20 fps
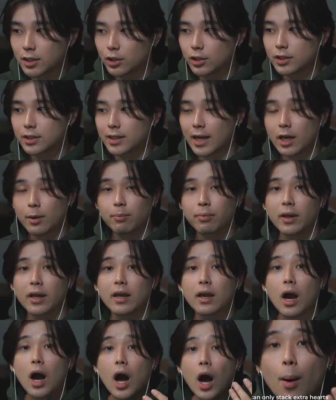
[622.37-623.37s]
you decide to
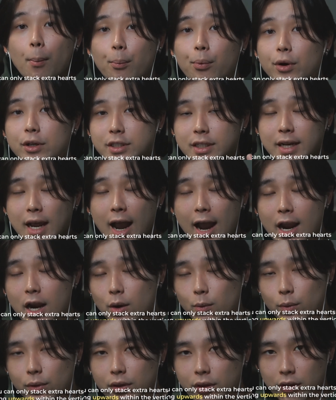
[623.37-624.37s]
play upwards and
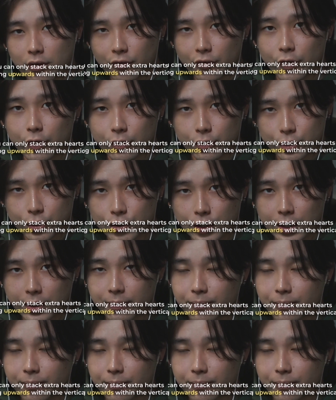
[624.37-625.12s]
higher within the vertical tree.